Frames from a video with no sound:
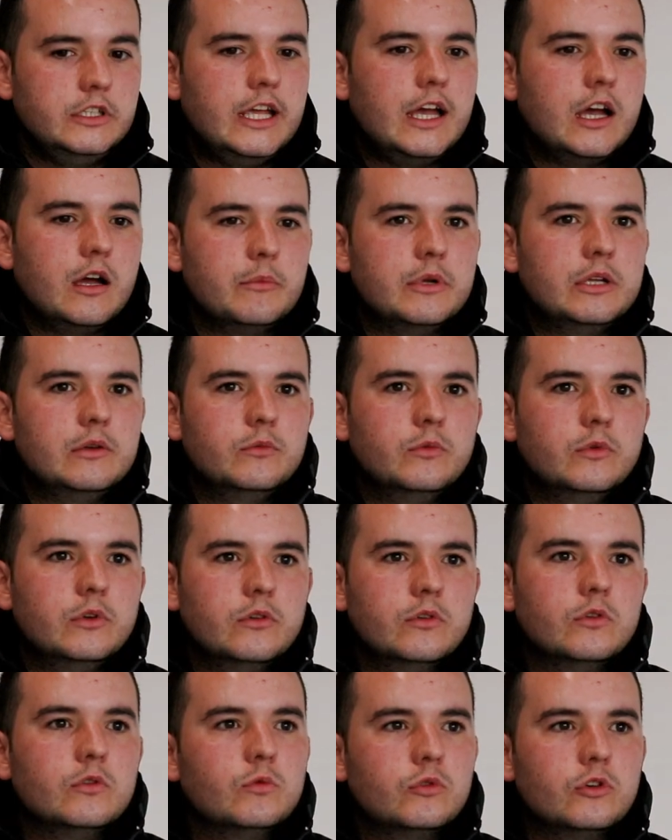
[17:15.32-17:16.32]
Yeah, I mean,
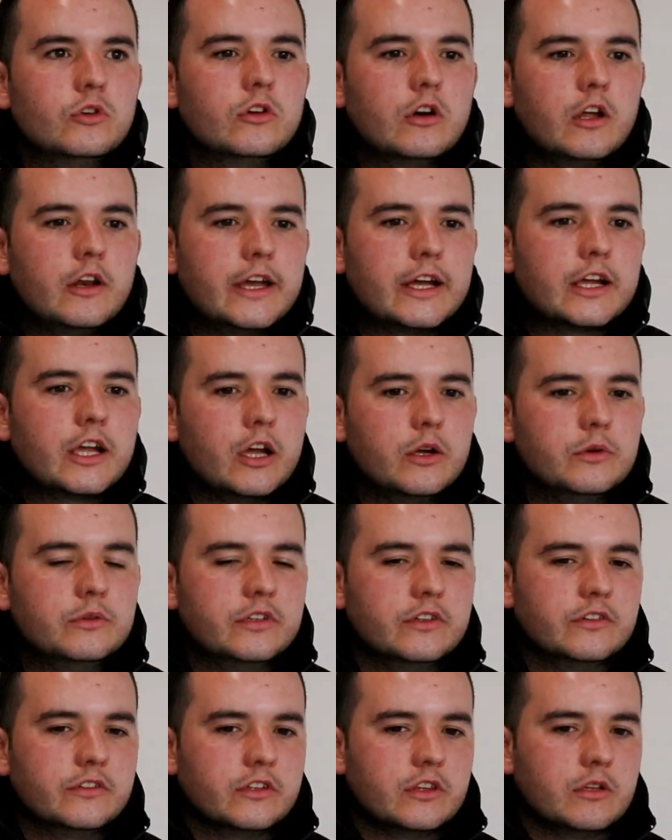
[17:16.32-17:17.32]
we're all on our
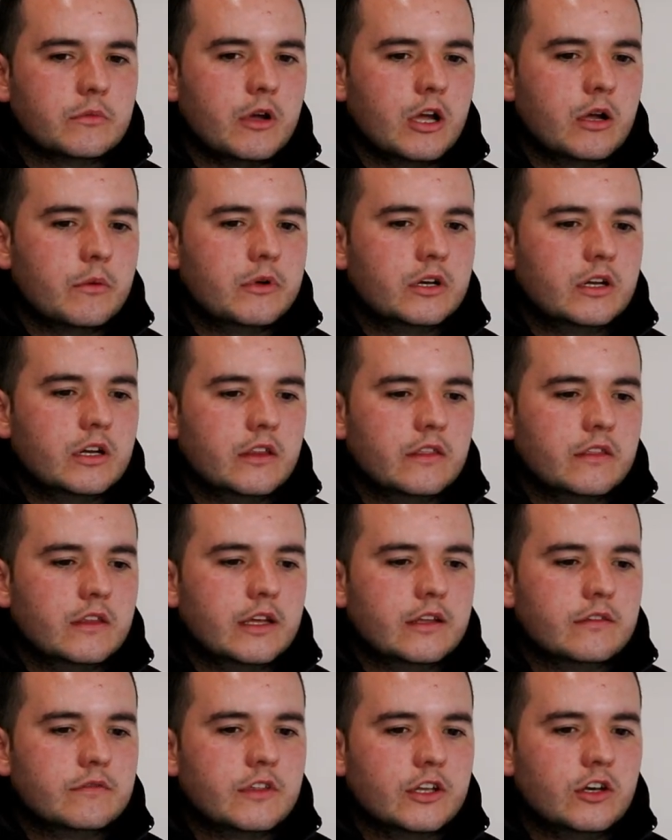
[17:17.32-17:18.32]
coatings at the moment, and
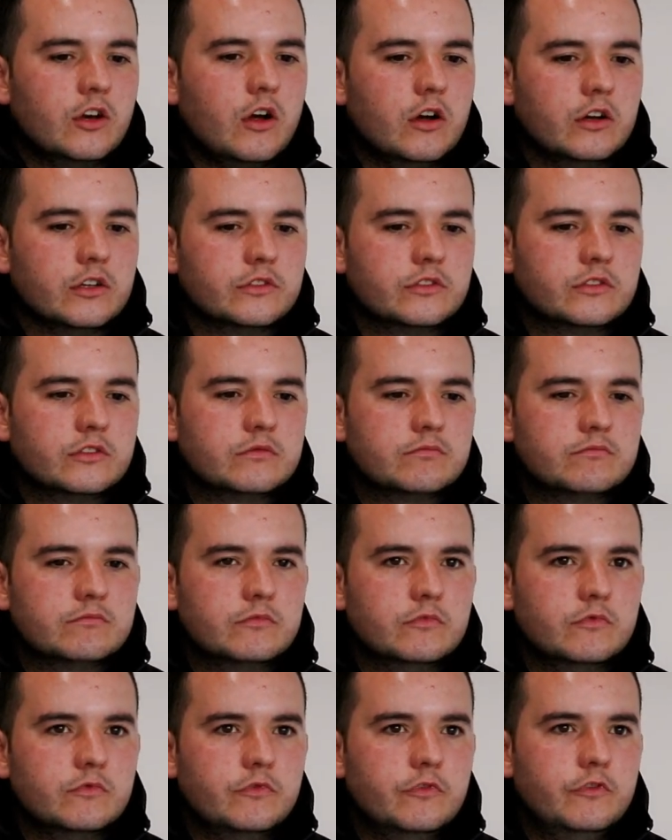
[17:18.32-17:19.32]
they're not as
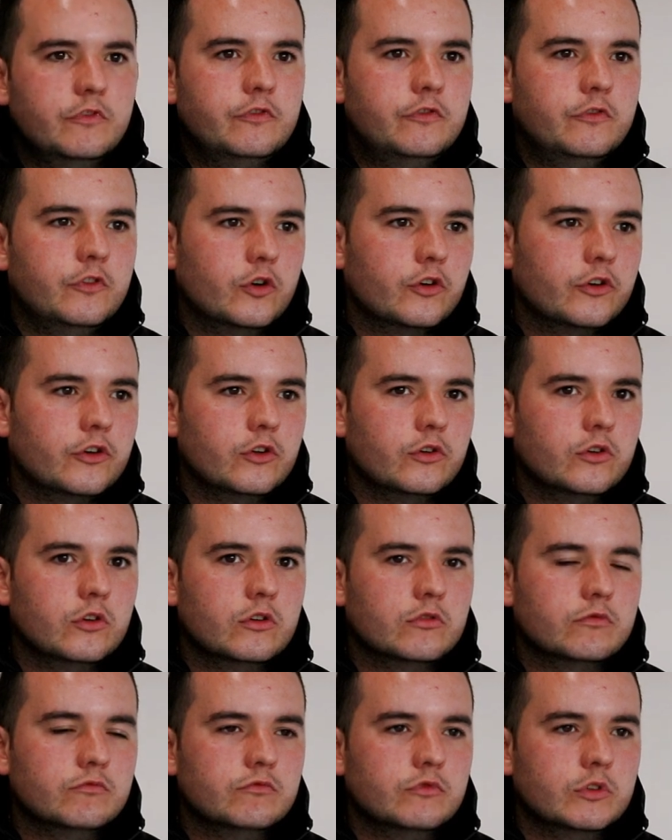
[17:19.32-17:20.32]
fun
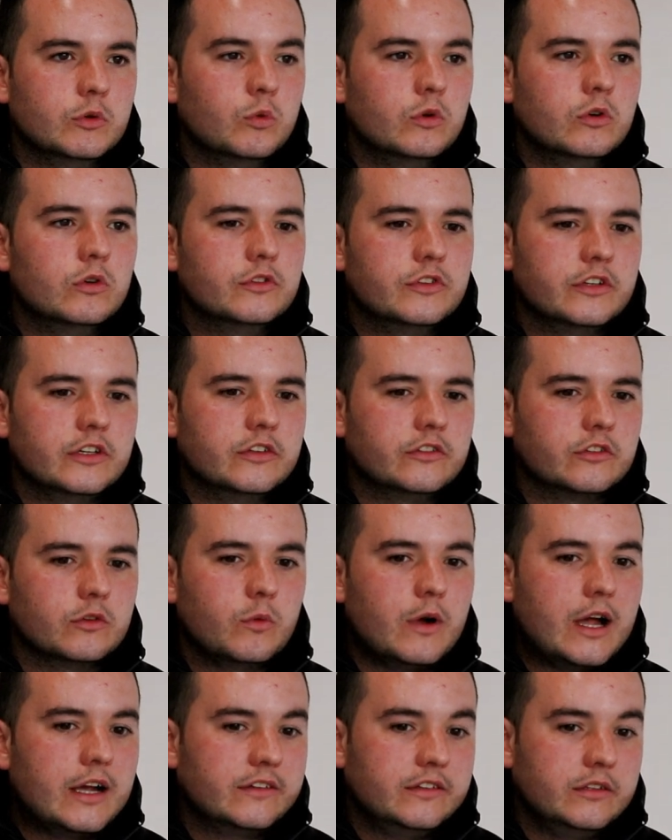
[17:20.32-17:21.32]
or rewarding as a
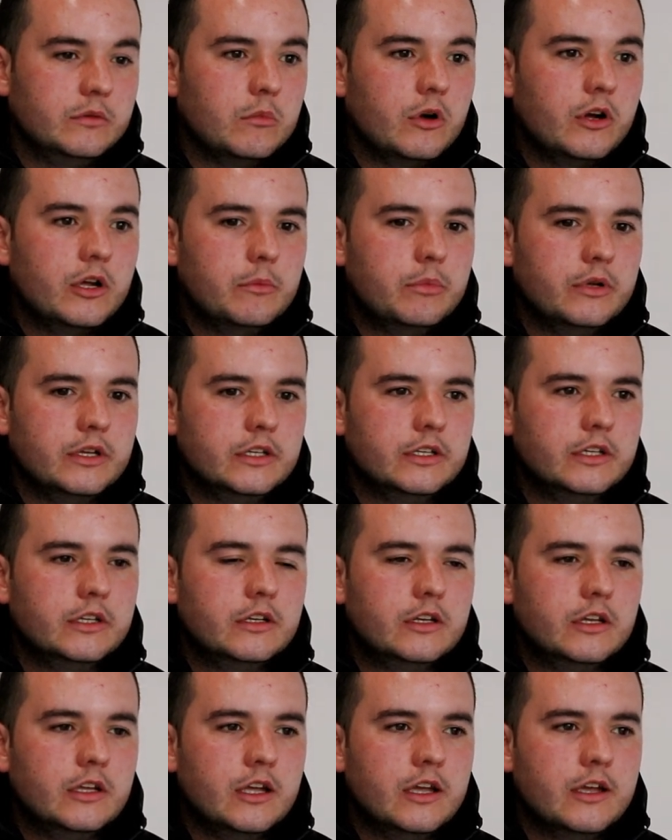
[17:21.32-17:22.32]
wax, in my opinion.
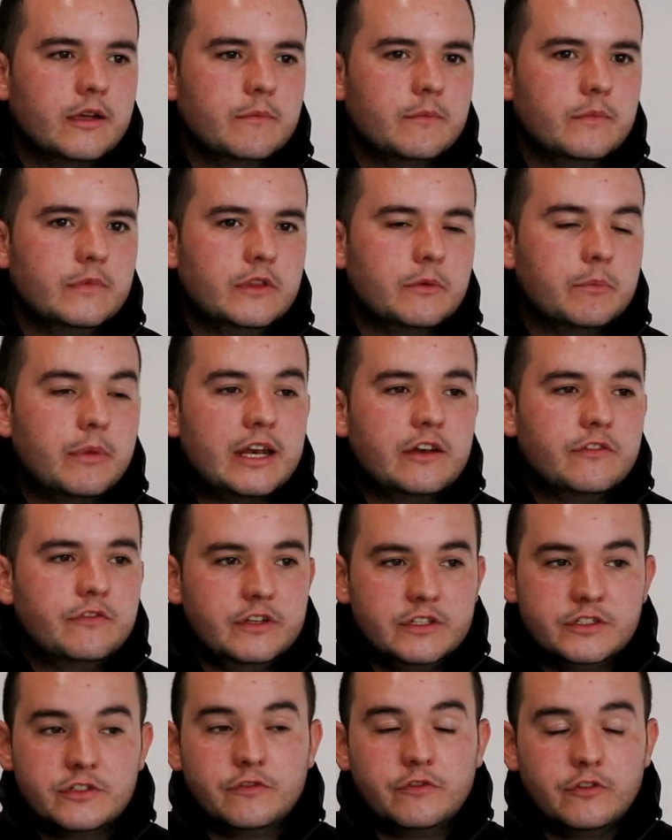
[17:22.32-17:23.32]
The
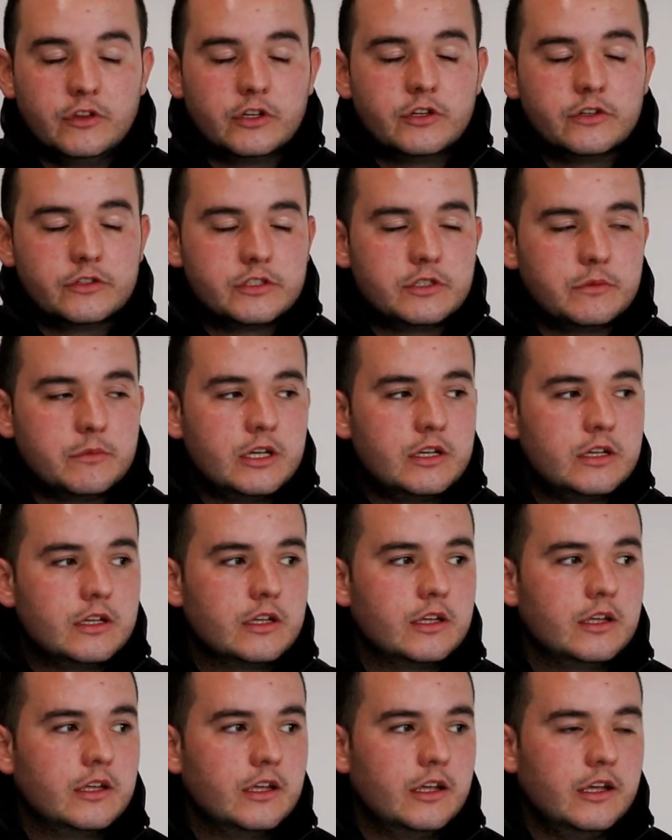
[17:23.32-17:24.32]
benefits are for the customer.
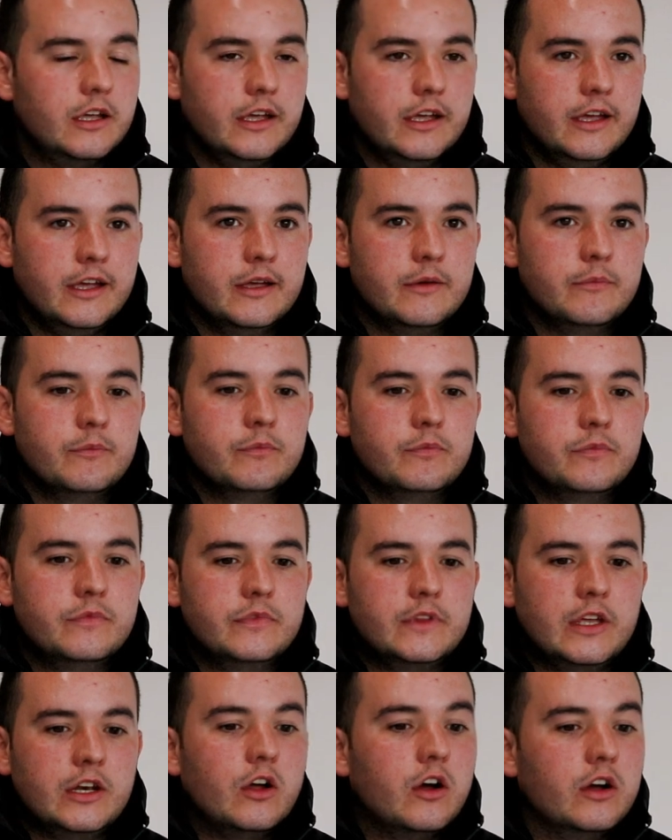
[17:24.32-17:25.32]
They're
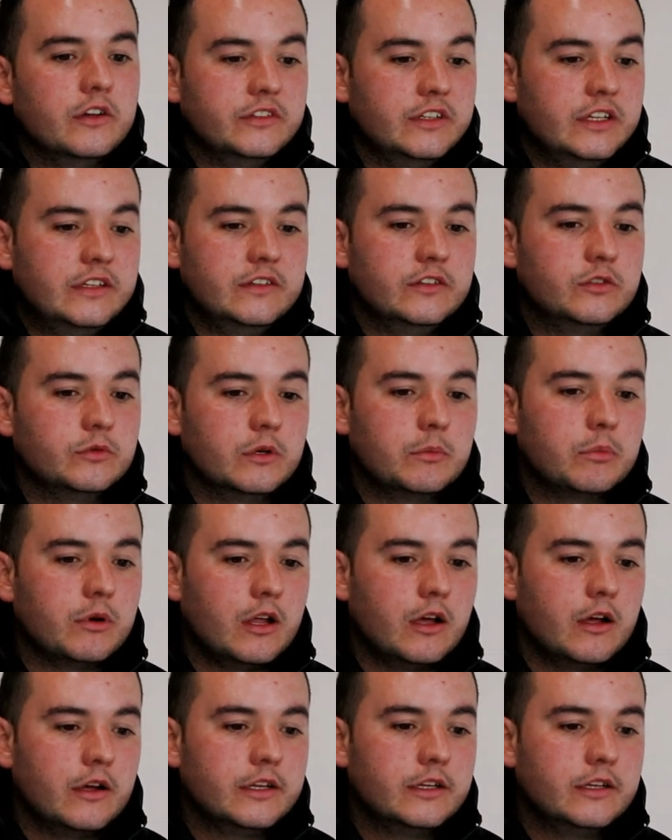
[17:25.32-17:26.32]
not as easy to
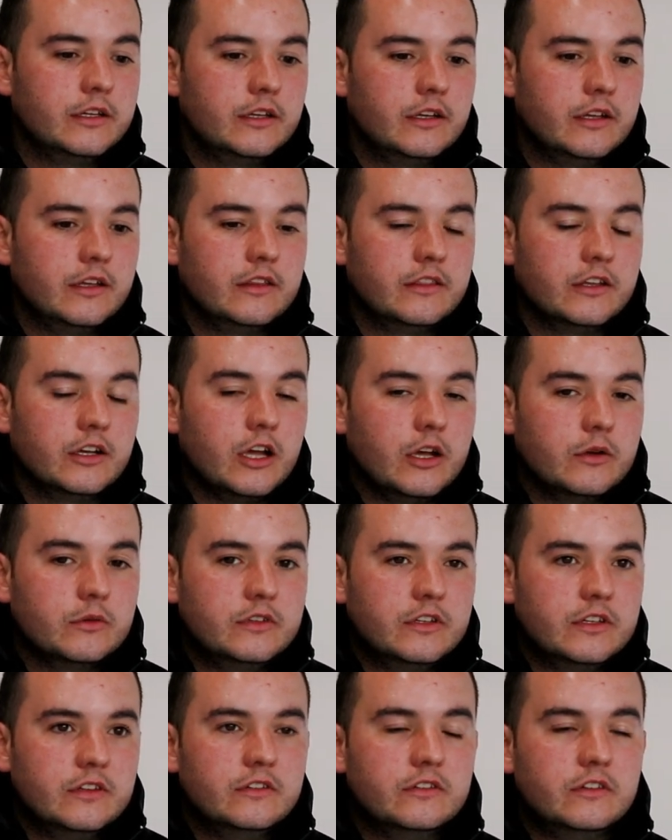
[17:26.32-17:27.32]
apply, the
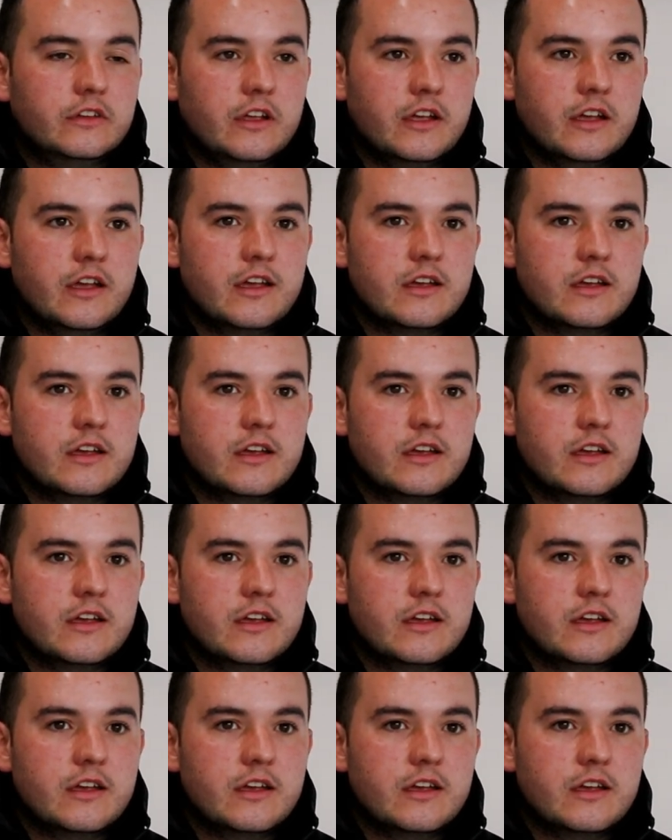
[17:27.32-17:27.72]
coatings.